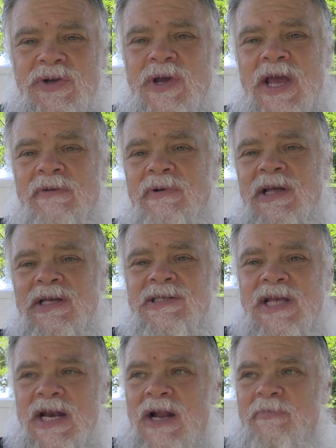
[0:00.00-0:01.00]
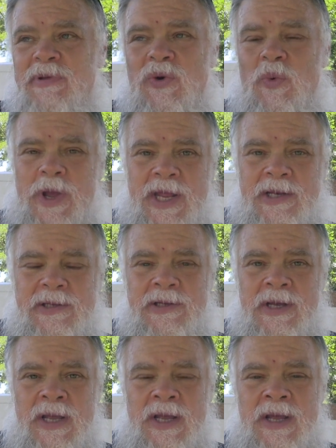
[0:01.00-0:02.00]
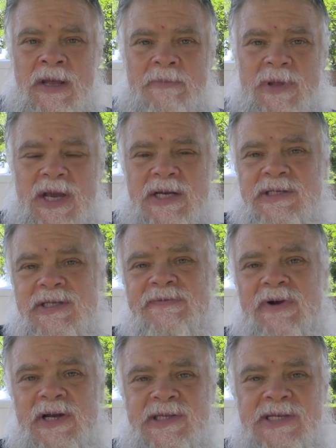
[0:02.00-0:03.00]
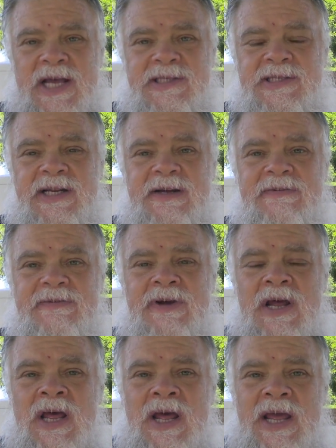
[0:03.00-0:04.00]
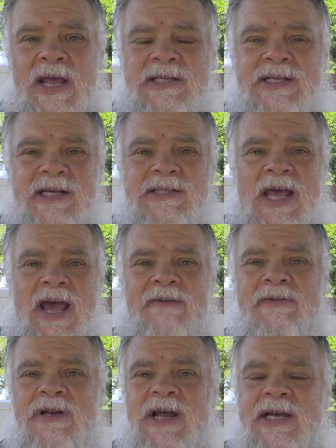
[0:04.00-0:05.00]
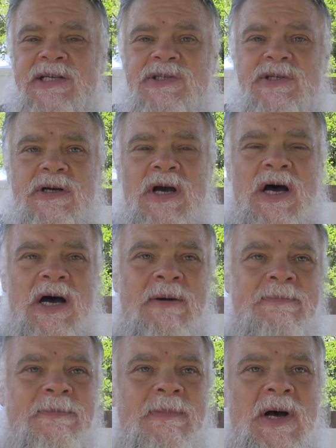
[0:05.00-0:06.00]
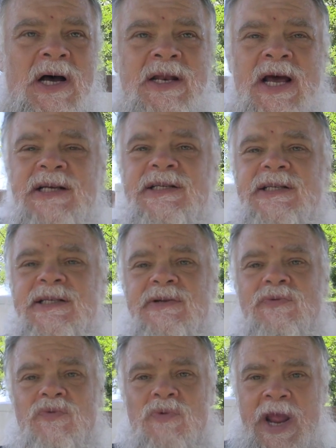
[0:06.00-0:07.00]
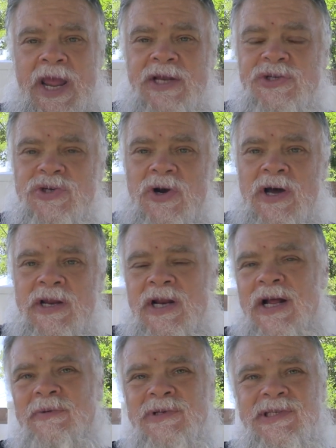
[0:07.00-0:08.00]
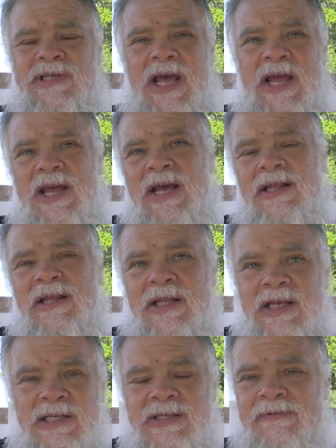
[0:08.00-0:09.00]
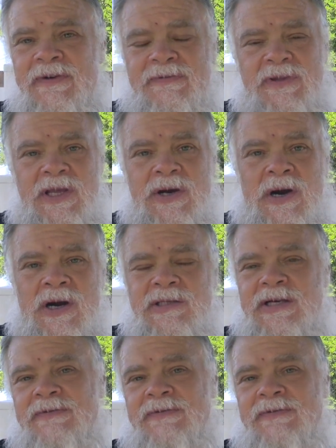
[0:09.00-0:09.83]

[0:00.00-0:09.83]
You can't really set it up in the wind because it's very sensitive. It does have a nice range on it. I would say at least 50 yards.